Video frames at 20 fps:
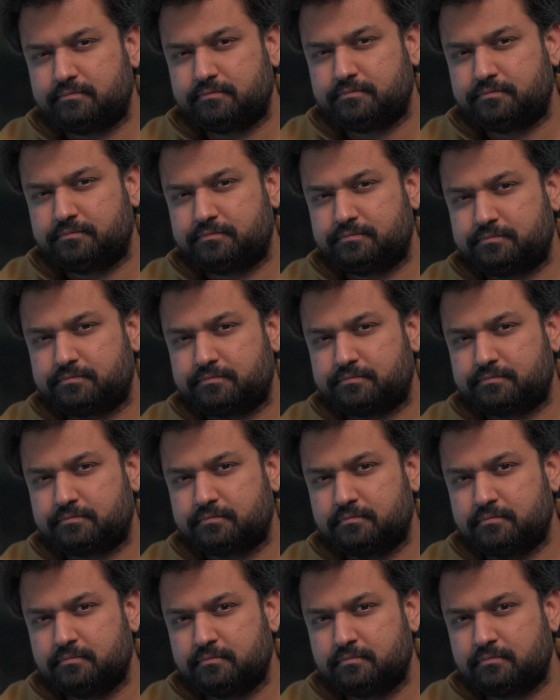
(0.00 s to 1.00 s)

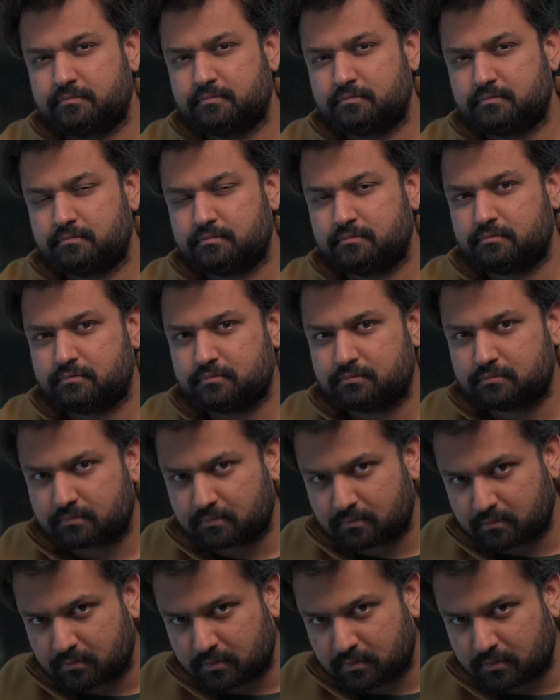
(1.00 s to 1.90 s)
No one is speaking in this clip.